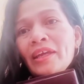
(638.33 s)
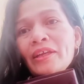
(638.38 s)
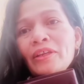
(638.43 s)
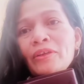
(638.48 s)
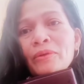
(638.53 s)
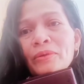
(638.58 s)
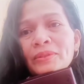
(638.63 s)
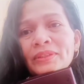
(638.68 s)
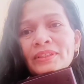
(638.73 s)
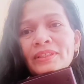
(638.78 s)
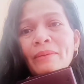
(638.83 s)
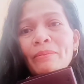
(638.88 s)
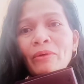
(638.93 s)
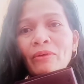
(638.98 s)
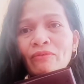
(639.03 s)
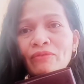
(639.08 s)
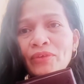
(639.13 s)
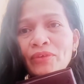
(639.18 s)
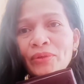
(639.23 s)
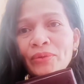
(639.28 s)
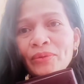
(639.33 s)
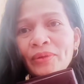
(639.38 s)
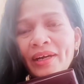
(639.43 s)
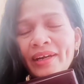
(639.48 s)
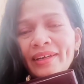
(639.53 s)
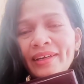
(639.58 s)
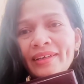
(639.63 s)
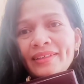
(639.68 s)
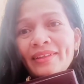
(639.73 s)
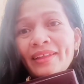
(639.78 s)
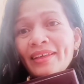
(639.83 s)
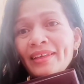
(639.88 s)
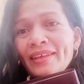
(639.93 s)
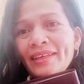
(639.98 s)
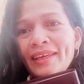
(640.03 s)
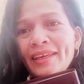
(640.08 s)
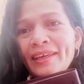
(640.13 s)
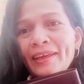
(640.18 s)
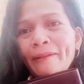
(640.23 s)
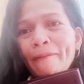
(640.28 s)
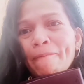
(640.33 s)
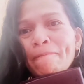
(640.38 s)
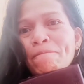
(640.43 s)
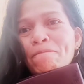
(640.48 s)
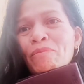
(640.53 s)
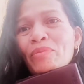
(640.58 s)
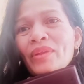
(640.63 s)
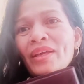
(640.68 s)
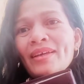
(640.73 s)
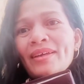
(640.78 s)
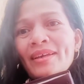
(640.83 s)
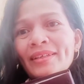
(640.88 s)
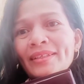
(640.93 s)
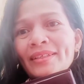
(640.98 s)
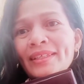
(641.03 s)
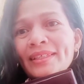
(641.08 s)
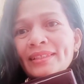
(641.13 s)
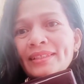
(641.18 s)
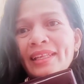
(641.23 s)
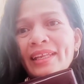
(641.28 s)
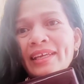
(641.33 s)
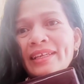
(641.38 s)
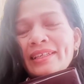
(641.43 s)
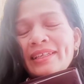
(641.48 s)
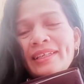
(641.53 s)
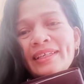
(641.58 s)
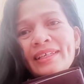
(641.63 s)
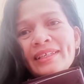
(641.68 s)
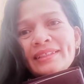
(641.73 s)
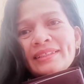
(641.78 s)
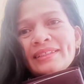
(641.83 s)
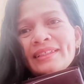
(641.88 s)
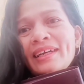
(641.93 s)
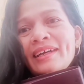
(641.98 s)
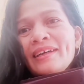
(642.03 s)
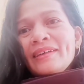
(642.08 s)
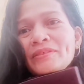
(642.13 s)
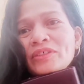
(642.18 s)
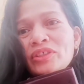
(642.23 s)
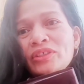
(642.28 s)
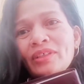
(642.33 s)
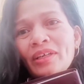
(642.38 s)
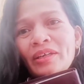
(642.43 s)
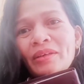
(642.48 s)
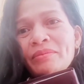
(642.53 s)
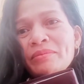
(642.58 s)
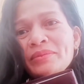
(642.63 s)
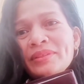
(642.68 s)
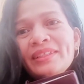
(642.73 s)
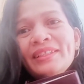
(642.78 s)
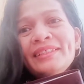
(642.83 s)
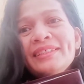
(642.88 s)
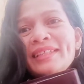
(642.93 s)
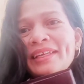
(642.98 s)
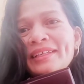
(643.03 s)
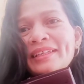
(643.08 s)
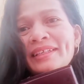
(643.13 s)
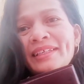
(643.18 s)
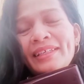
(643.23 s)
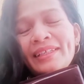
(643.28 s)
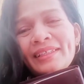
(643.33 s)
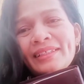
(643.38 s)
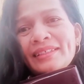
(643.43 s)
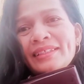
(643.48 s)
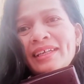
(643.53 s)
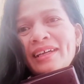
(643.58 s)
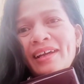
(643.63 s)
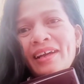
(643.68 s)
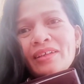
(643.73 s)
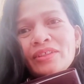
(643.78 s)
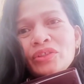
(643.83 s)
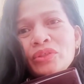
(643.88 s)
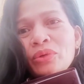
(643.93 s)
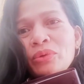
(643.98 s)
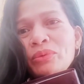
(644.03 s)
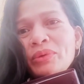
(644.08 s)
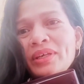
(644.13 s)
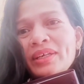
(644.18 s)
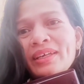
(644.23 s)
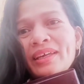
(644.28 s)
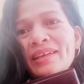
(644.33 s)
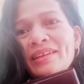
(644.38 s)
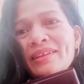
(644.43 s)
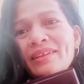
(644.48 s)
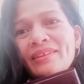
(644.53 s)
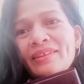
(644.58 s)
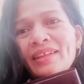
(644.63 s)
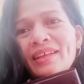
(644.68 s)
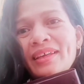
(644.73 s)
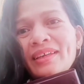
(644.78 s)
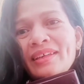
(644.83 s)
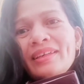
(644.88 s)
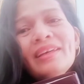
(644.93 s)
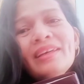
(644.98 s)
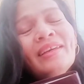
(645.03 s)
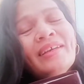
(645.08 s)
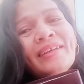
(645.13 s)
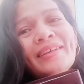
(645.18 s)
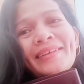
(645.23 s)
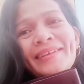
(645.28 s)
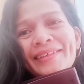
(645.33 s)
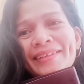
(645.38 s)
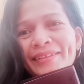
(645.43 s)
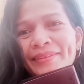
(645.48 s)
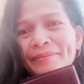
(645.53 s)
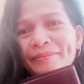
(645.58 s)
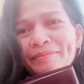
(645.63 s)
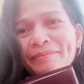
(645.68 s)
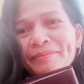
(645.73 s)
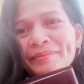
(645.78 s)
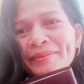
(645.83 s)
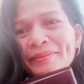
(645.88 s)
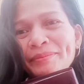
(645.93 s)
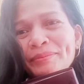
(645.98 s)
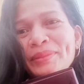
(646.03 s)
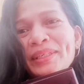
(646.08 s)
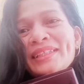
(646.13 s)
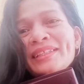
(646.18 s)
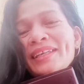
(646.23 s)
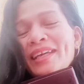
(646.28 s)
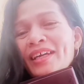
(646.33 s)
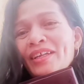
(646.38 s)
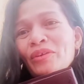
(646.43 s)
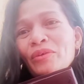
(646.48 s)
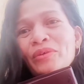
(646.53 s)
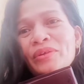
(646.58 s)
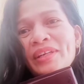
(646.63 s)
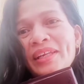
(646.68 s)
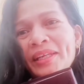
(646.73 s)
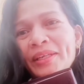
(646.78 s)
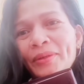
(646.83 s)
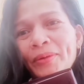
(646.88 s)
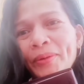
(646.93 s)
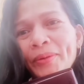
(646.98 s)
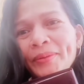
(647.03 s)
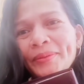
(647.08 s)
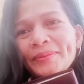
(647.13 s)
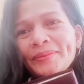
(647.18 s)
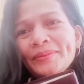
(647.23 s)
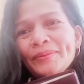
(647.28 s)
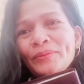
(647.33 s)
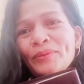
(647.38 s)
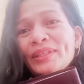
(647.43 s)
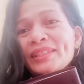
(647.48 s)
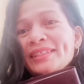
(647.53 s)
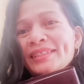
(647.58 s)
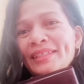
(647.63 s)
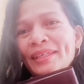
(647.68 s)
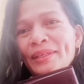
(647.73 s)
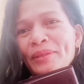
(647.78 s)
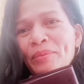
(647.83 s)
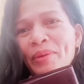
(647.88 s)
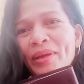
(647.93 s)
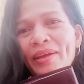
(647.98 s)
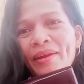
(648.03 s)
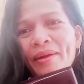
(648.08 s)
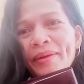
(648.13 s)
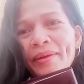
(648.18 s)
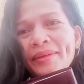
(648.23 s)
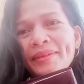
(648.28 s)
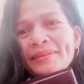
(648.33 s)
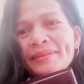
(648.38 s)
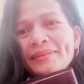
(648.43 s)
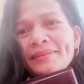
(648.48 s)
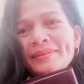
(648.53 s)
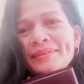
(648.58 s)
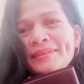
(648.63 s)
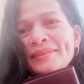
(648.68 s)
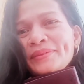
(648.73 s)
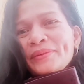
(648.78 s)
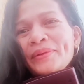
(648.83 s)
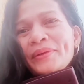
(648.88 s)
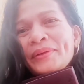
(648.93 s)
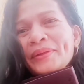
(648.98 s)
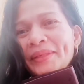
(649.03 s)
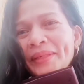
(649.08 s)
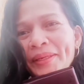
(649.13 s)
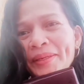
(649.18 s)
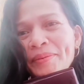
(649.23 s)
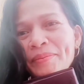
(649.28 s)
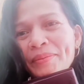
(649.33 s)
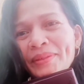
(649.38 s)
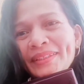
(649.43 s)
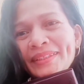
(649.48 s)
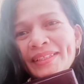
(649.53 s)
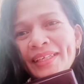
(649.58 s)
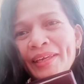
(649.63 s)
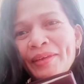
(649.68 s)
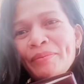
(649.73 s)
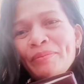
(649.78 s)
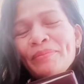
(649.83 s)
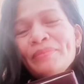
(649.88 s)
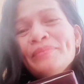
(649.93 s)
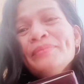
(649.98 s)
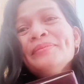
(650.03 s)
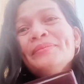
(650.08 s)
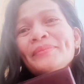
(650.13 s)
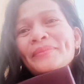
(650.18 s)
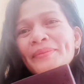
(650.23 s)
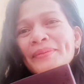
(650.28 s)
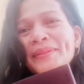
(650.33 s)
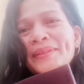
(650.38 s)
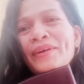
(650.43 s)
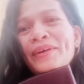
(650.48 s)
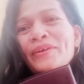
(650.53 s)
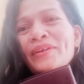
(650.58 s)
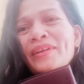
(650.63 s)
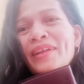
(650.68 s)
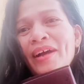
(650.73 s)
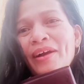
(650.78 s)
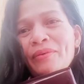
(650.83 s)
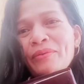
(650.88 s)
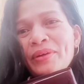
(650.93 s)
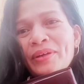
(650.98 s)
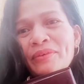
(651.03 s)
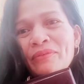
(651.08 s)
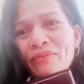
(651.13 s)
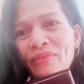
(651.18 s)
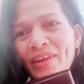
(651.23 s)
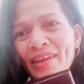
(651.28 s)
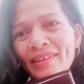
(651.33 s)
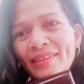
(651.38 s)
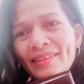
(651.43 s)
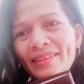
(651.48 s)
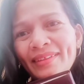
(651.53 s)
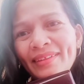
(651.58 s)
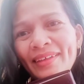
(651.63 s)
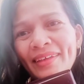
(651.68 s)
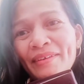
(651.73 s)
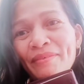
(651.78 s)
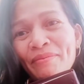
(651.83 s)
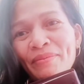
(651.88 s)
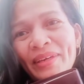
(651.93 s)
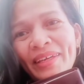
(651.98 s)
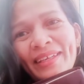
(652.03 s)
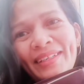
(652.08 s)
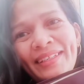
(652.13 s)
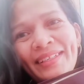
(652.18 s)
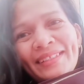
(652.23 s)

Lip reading: know some of you are thinking, this lady is a shame. This lady is showing anything. But God only know what's in my heart. So we must keep on our faith. Amen.